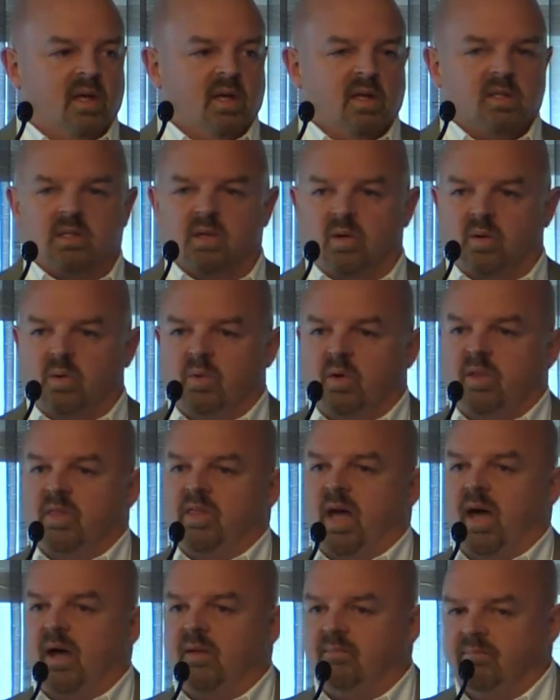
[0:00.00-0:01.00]
So with
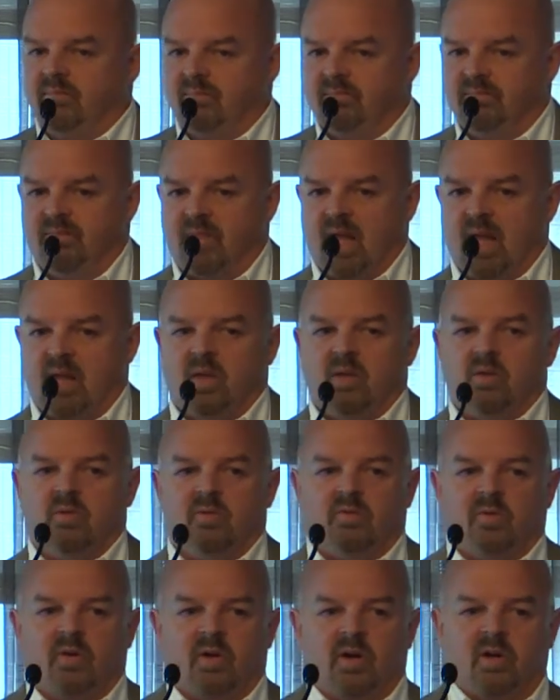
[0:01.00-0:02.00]
that, thank you
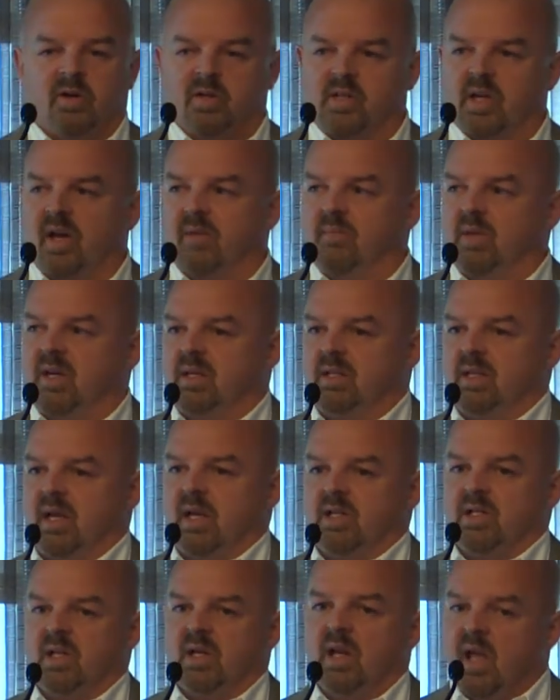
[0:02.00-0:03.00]
for your time and
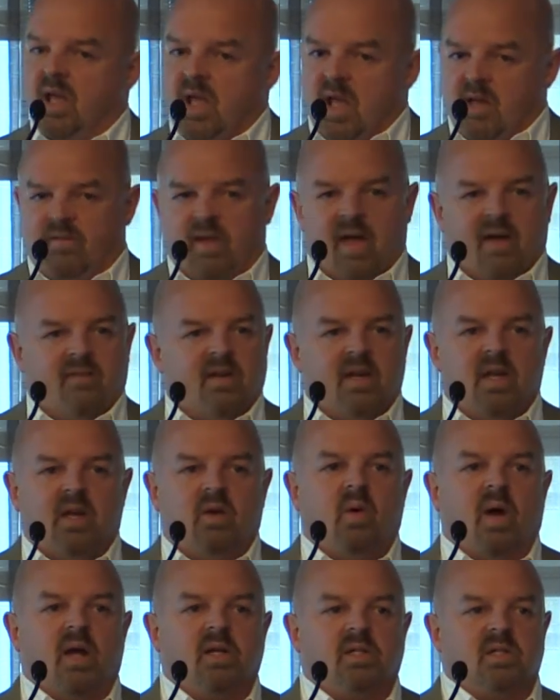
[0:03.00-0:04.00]
attention. If you have any
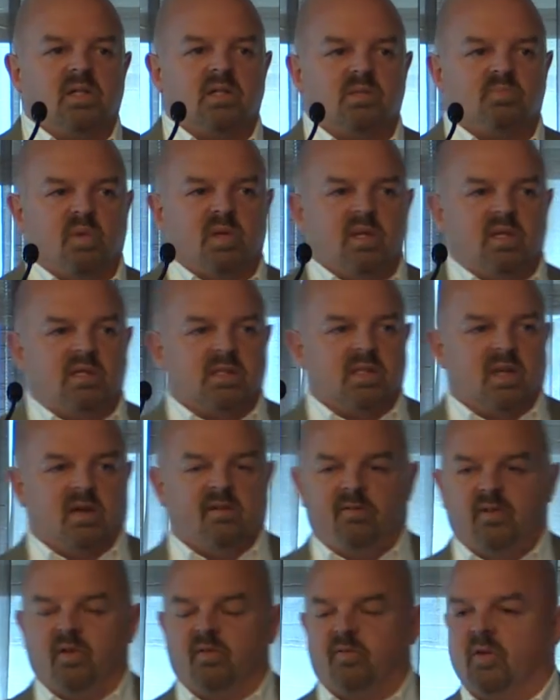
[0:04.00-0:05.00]
questions, please
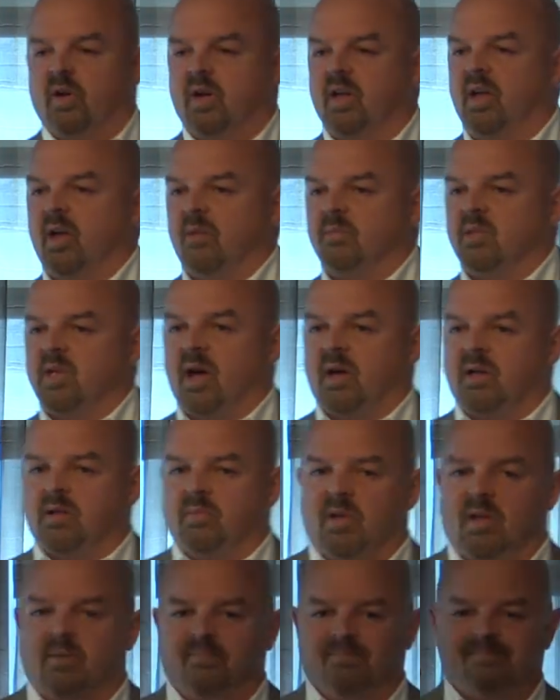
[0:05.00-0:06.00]
feel free to come talk to
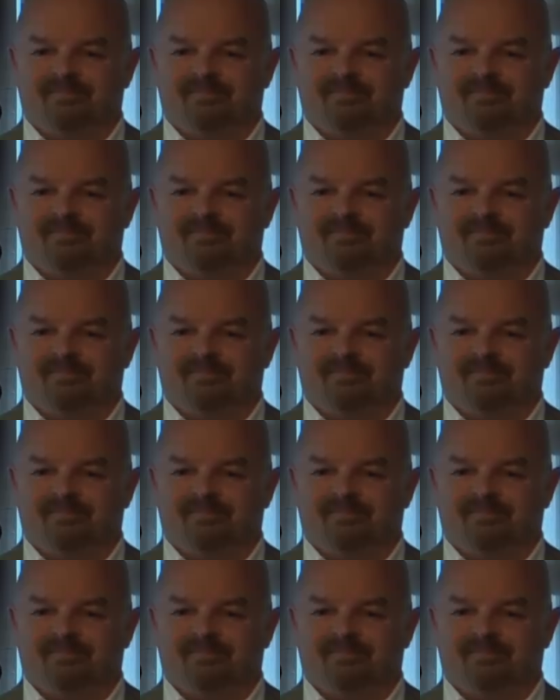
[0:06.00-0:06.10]
me.